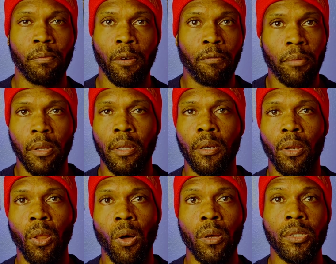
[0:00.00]
fulfilling the
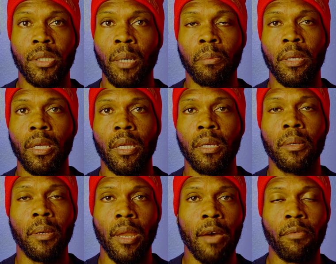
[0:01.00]
law, something he
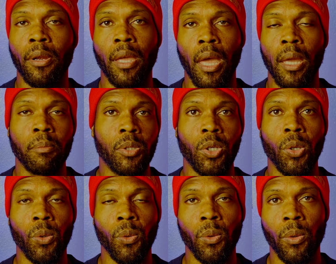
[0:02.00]
never came to
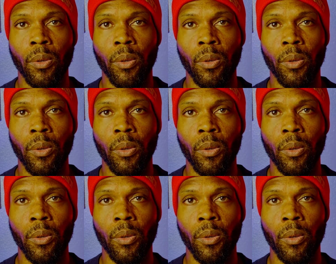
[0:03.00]
do.